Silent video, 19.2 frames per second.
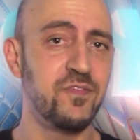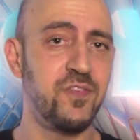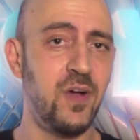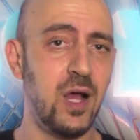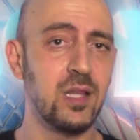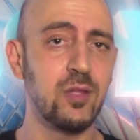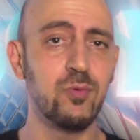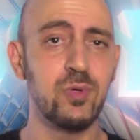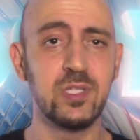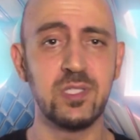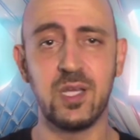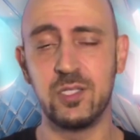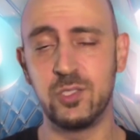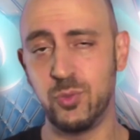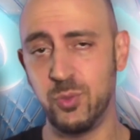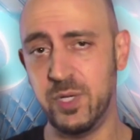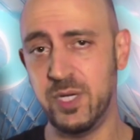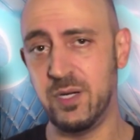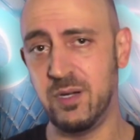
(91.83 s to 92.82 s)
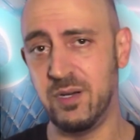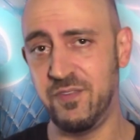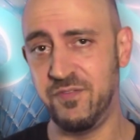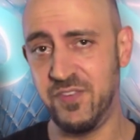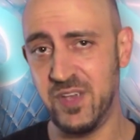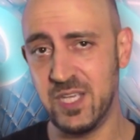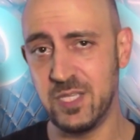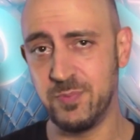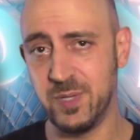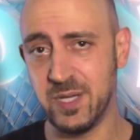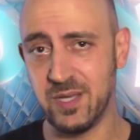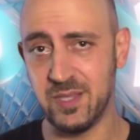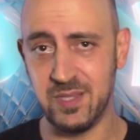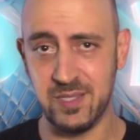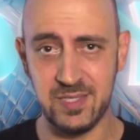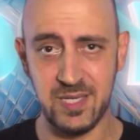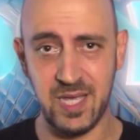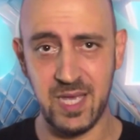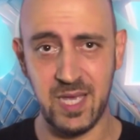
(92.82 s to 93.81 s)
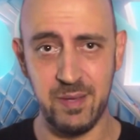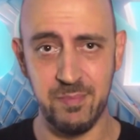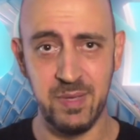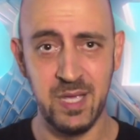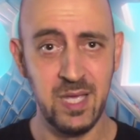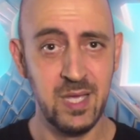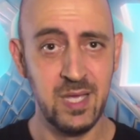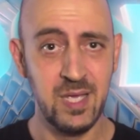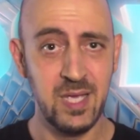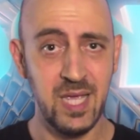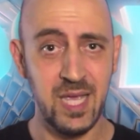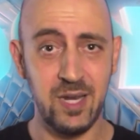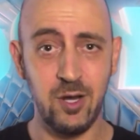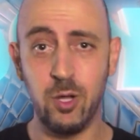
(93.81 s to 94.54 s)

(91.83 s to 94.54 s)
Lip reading: followers on Twitter and Facebook at the time. And